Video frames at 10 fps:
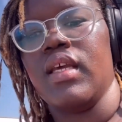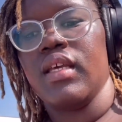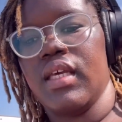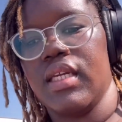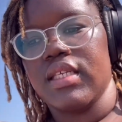
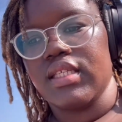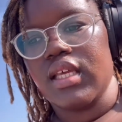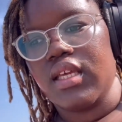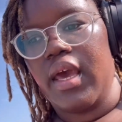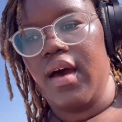get it
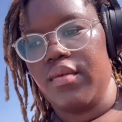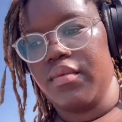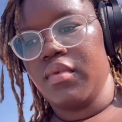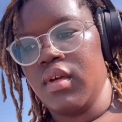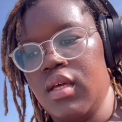sent out
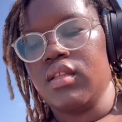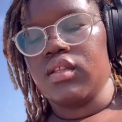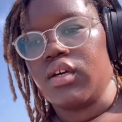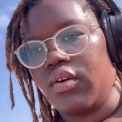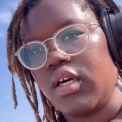
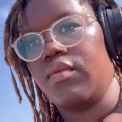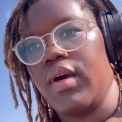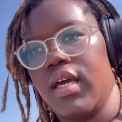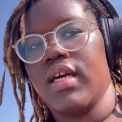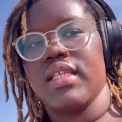the correct
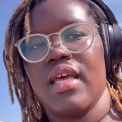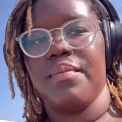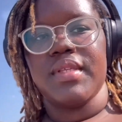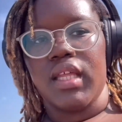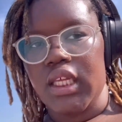way because I'm
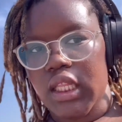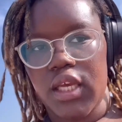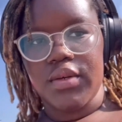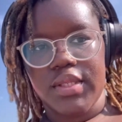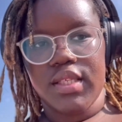selling
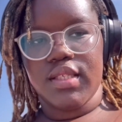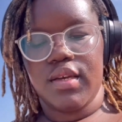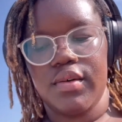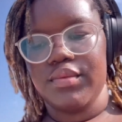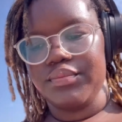clothes.
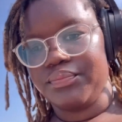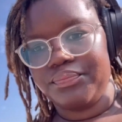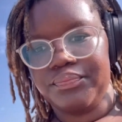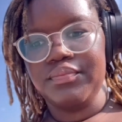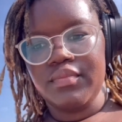So
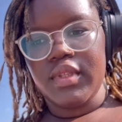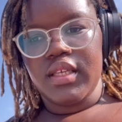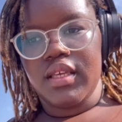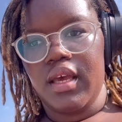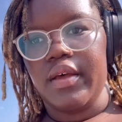
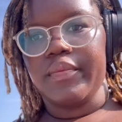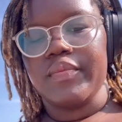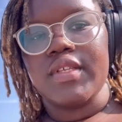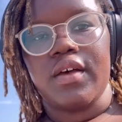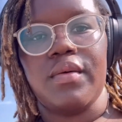yeah,
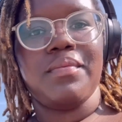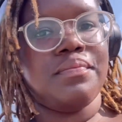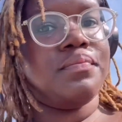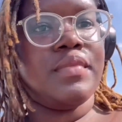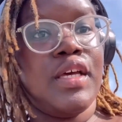so
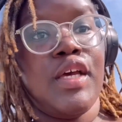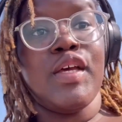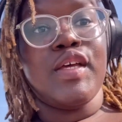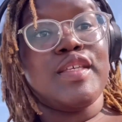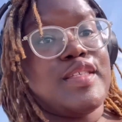
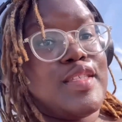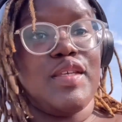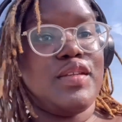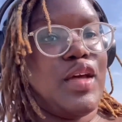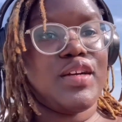so
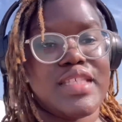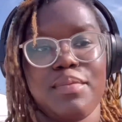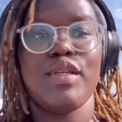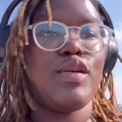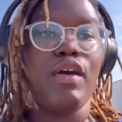you learn
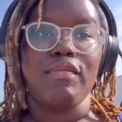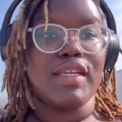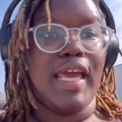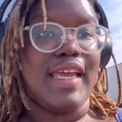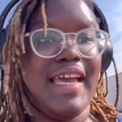something new every
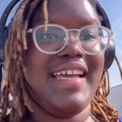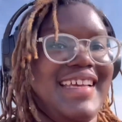day.